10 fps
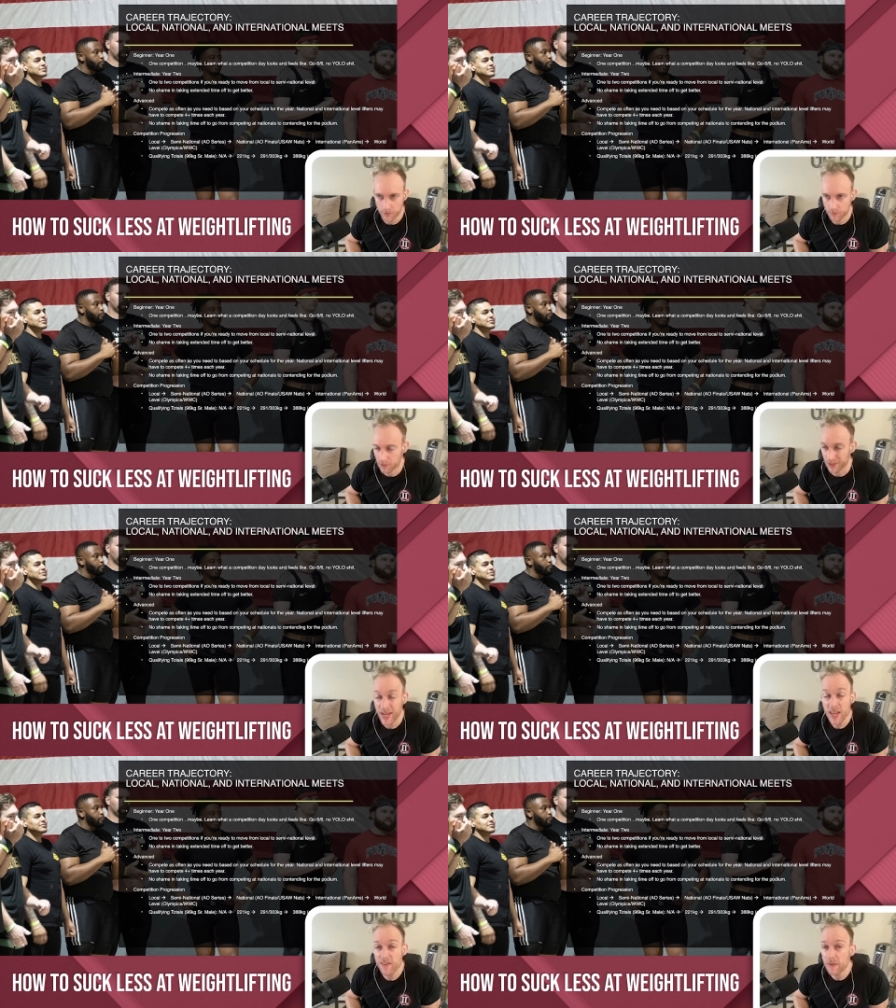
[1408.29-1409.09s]

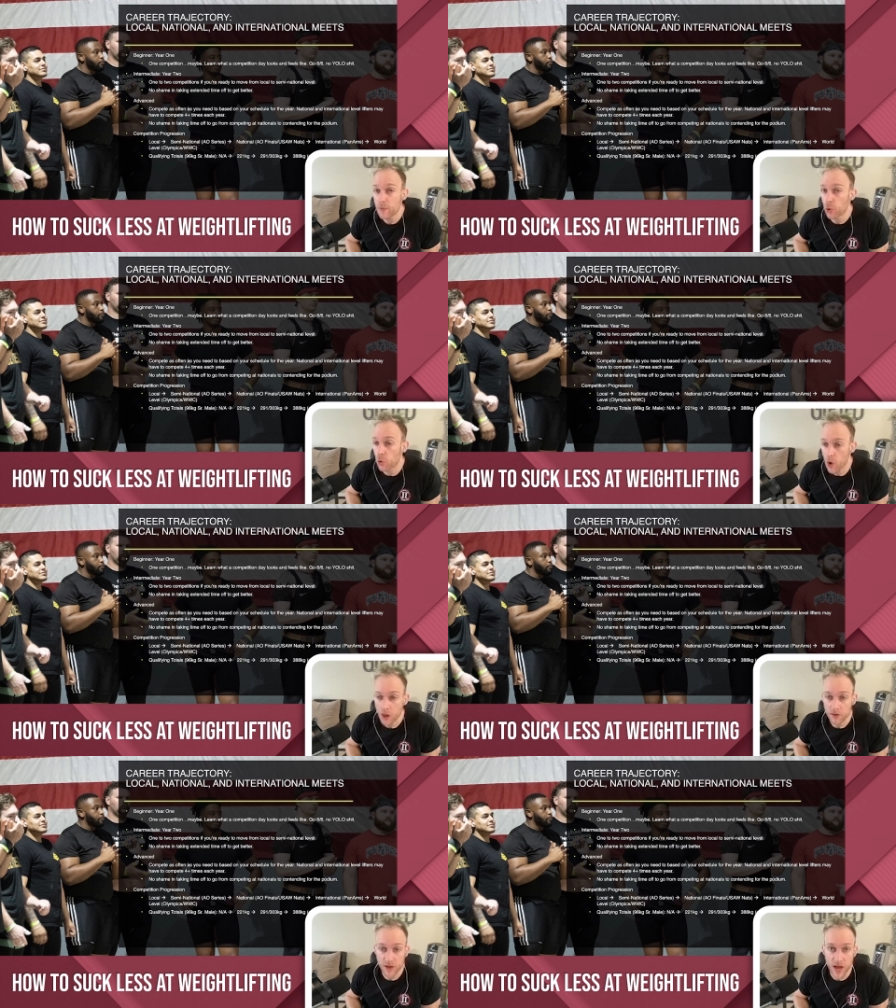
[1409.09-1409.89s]
Plenty of people
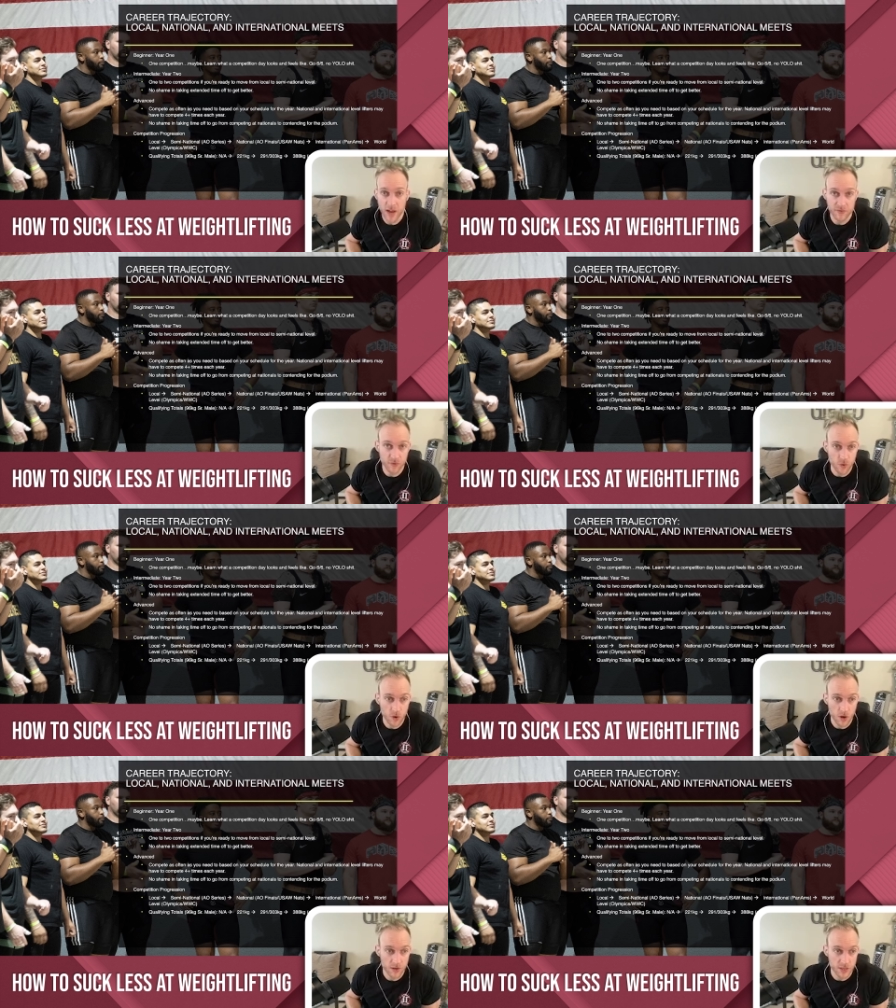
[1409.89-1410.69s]
qualify
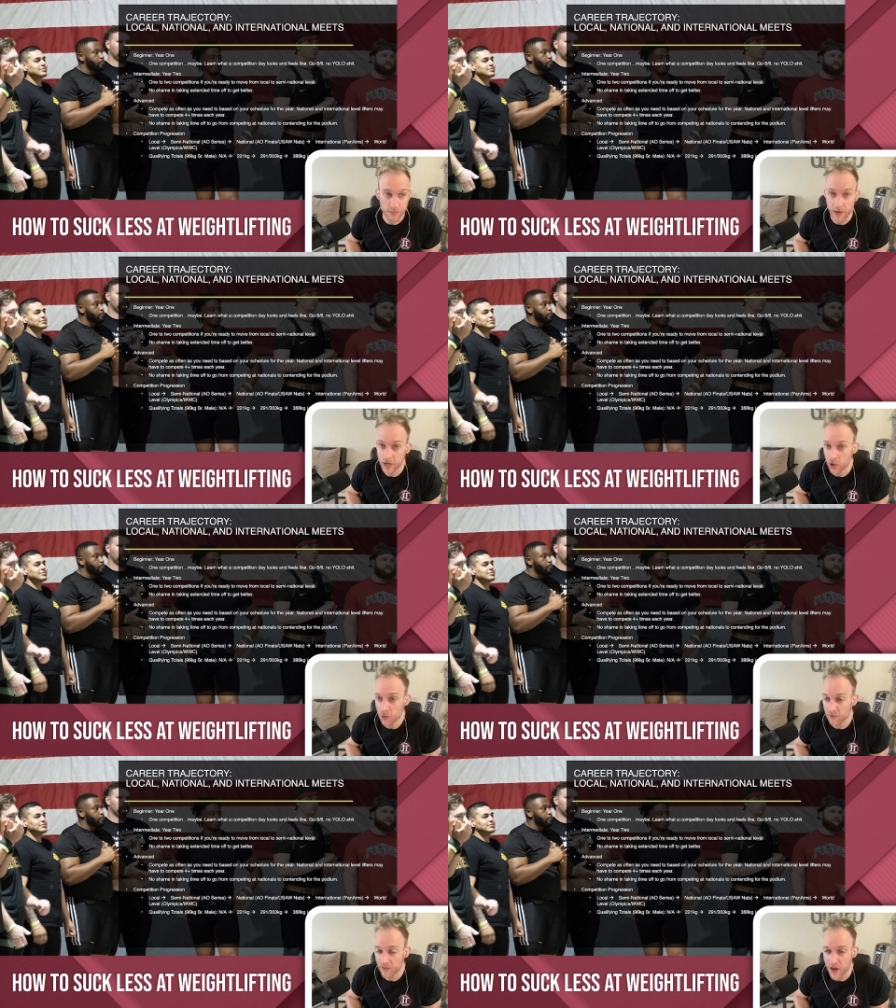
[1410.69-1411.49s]
for the American
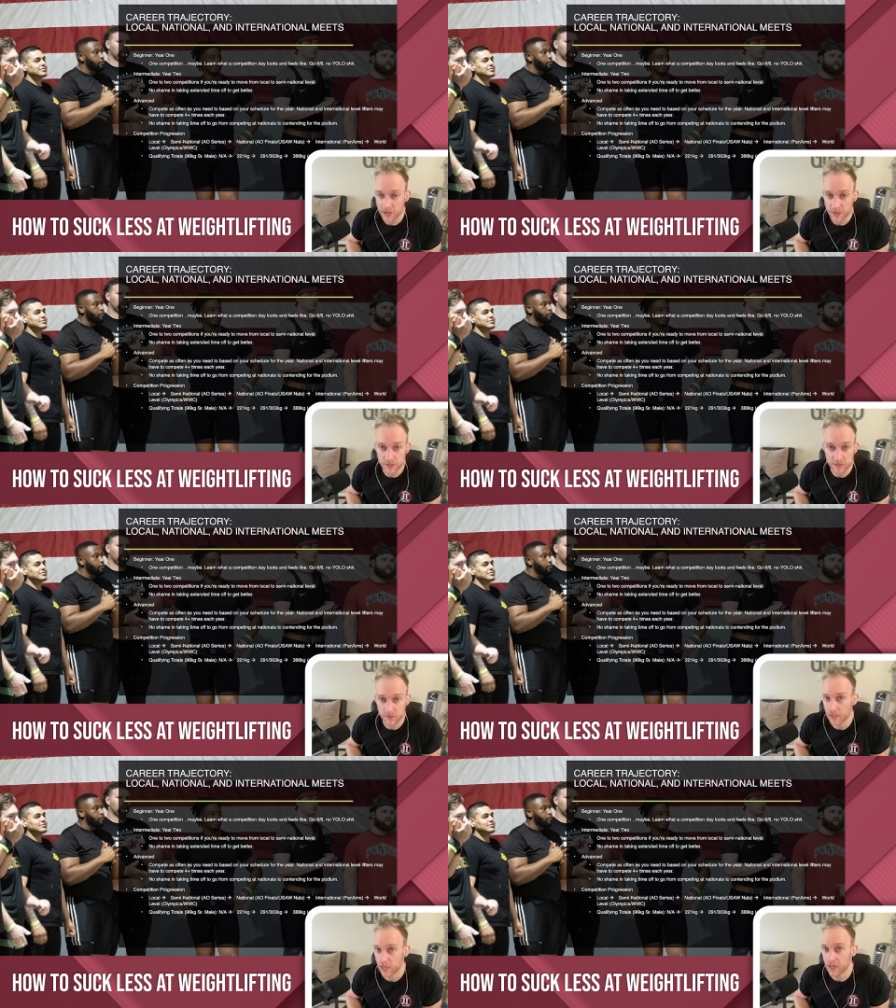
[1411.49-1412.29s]
Open Finals
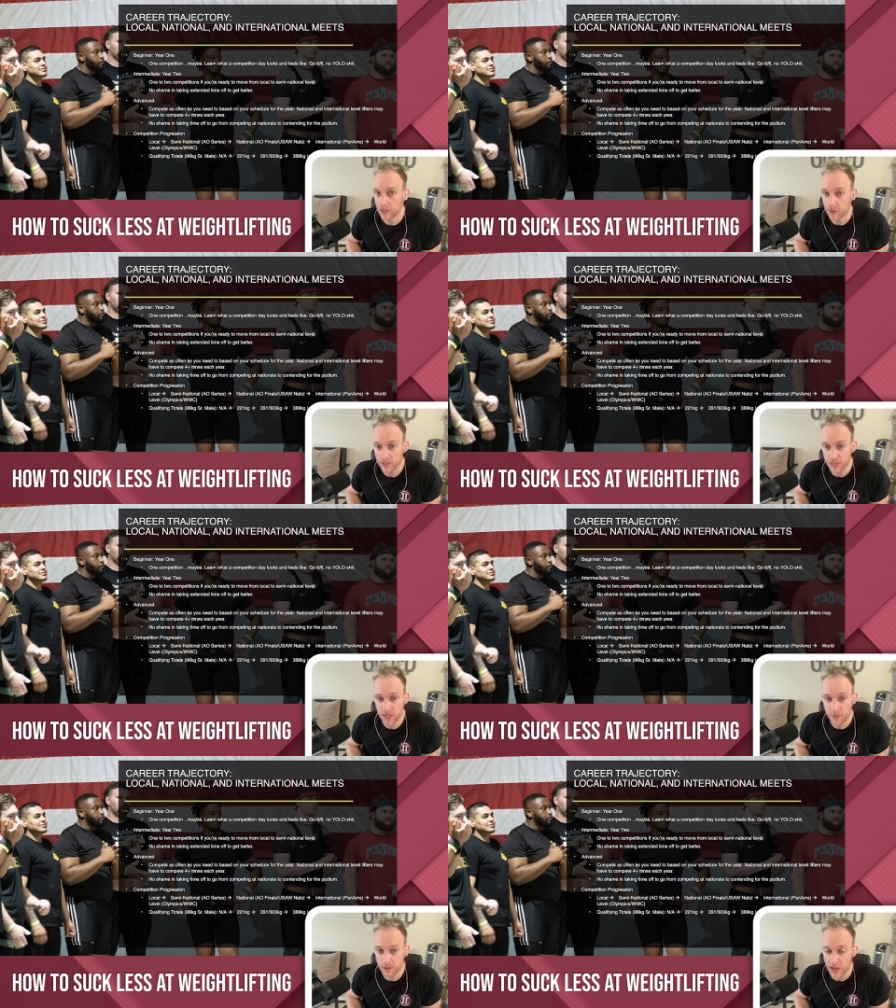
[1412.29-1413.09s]
and
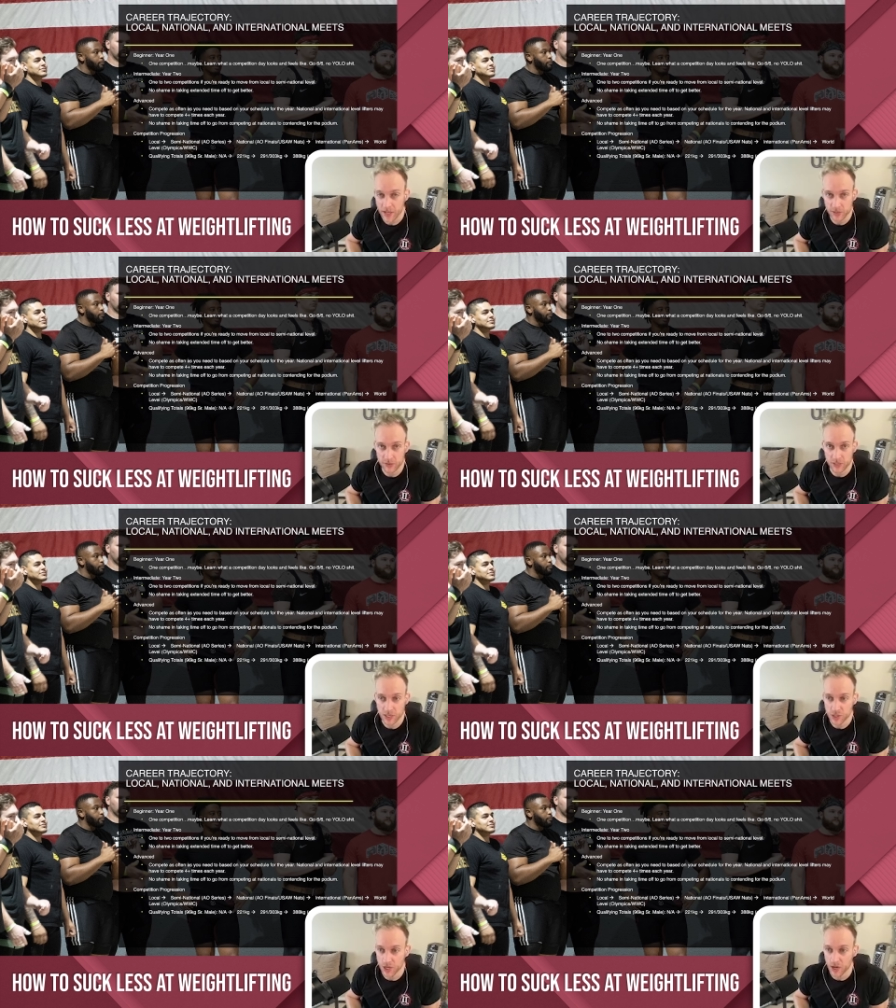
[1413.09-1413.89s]
USAW Nationals
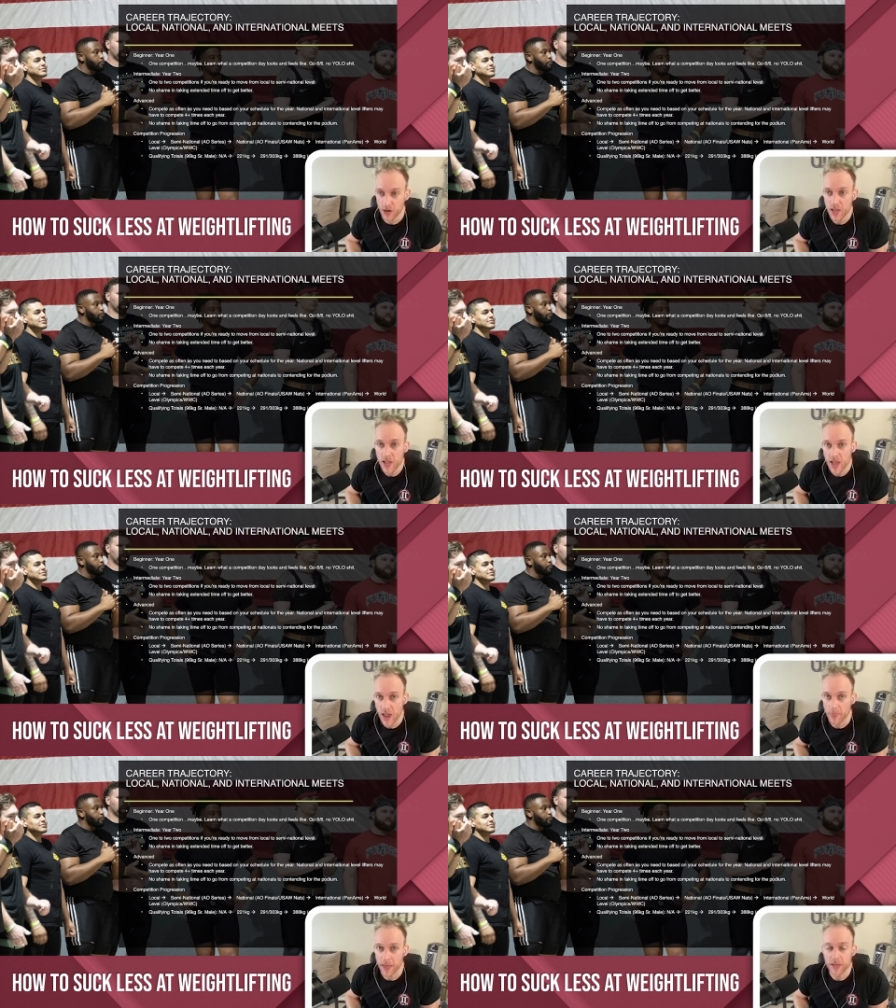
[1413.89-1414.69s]
each year,
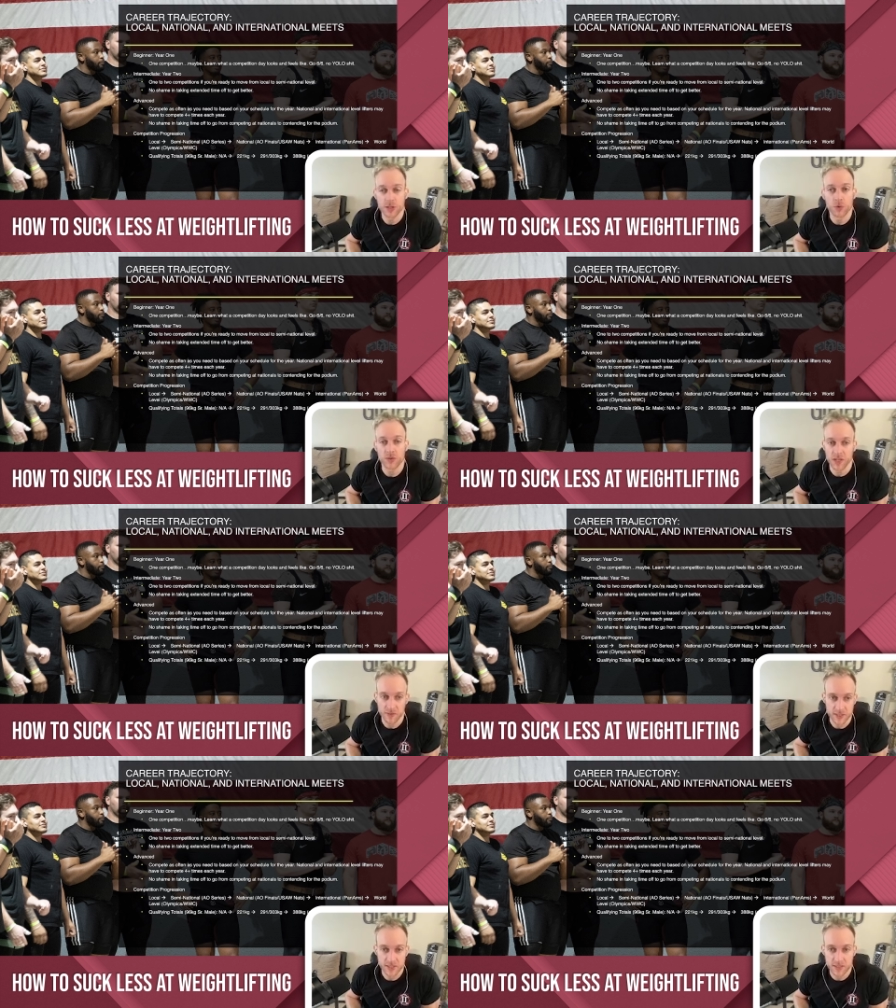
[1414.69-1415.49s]
and they don't
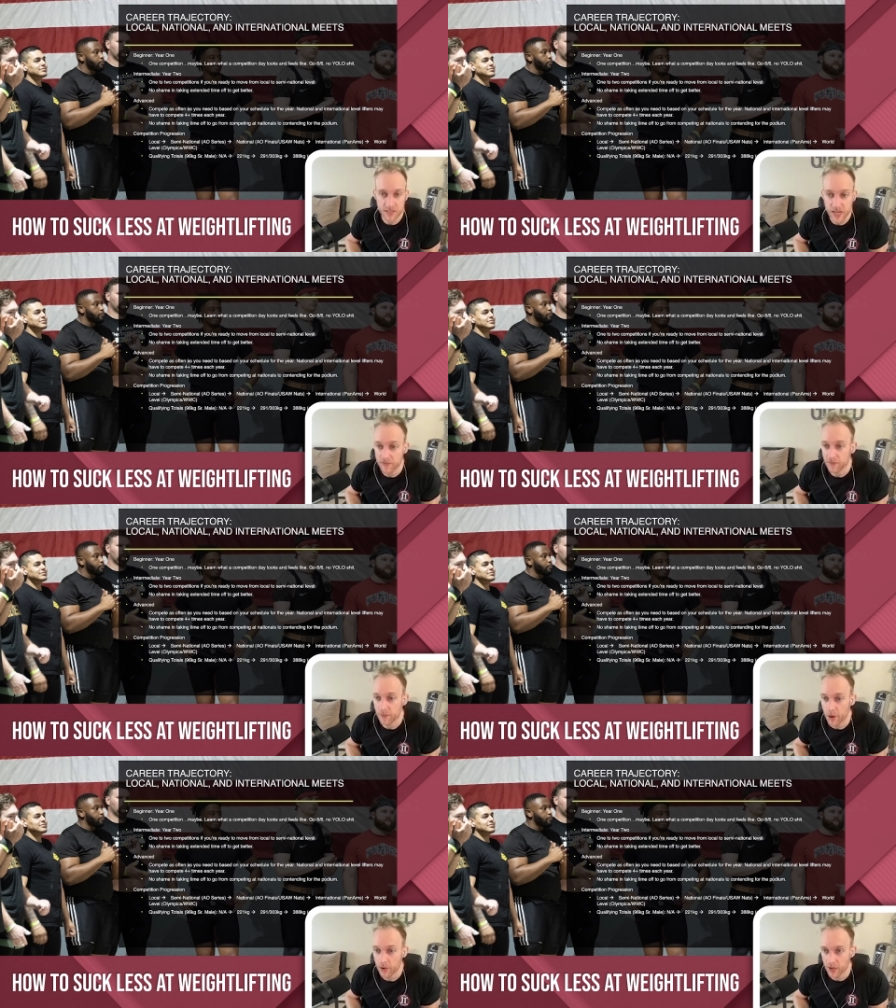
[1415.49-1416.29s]
even sniff the
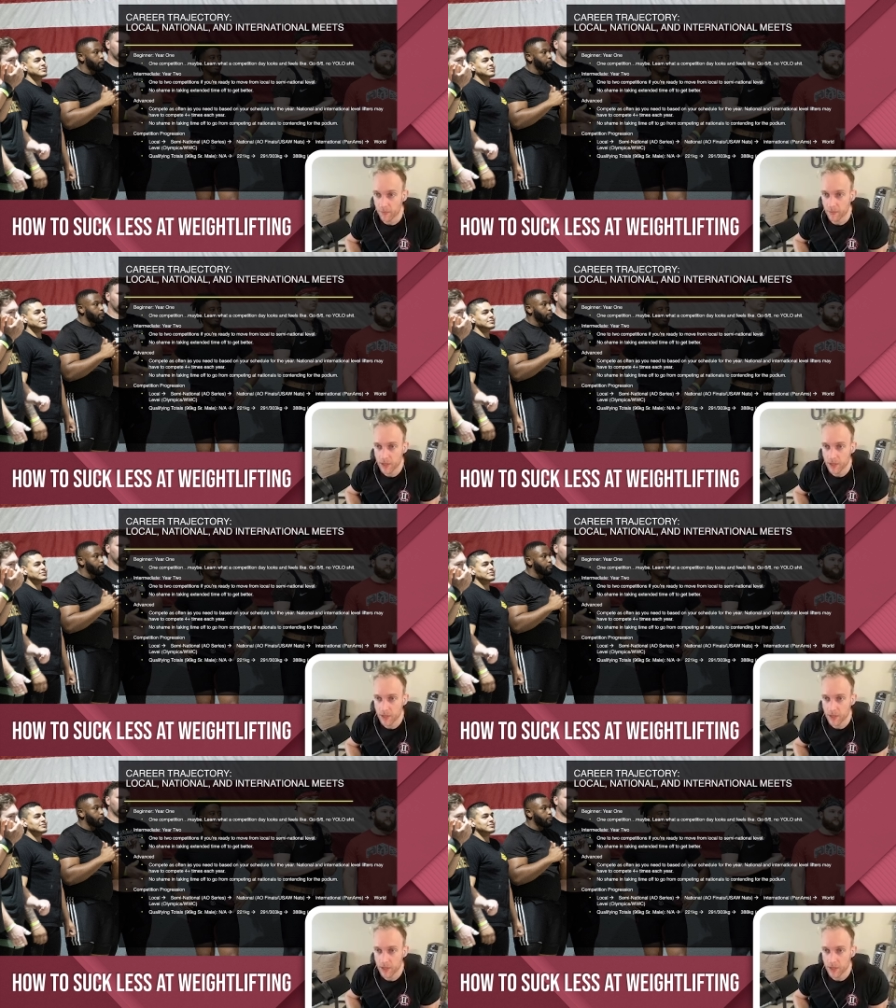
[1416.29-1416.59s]
podium.